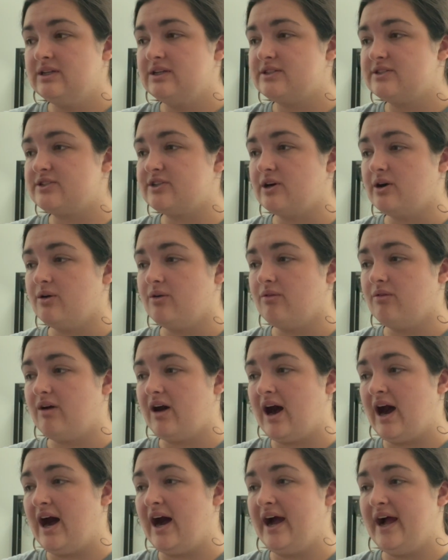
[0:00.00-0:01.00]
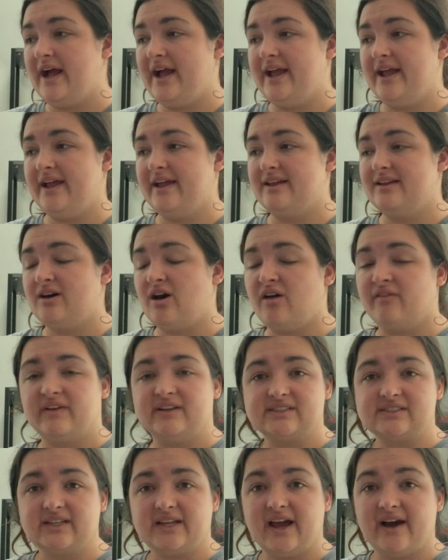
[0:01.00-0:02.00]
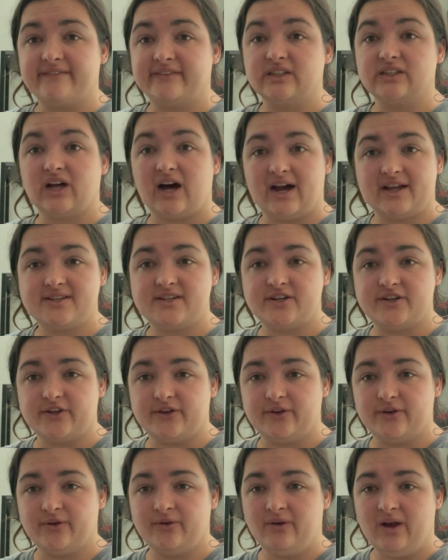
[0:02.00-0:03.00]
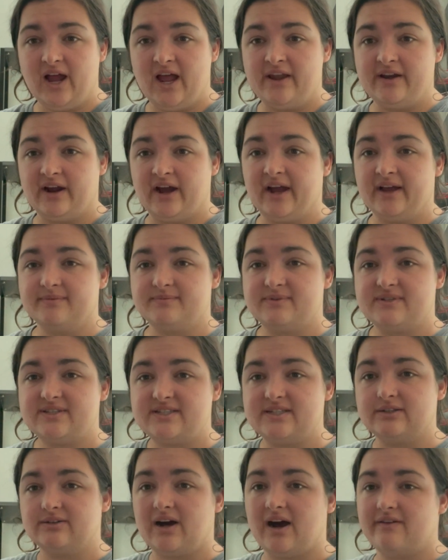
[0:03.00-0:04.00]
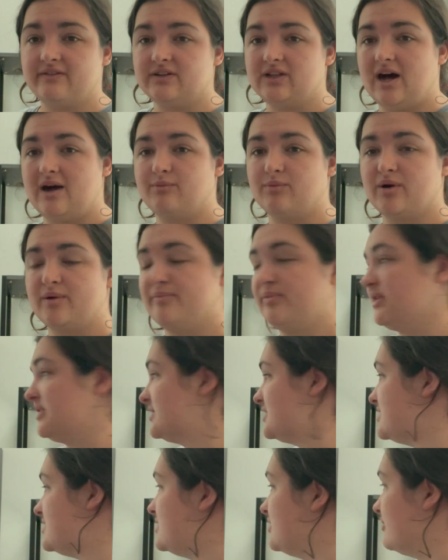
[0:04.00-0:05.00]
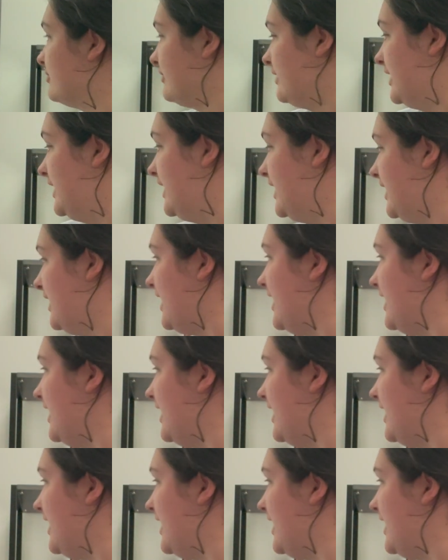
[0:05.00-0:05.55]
So I obviously have a lot to do, and I still have a lot more books to read.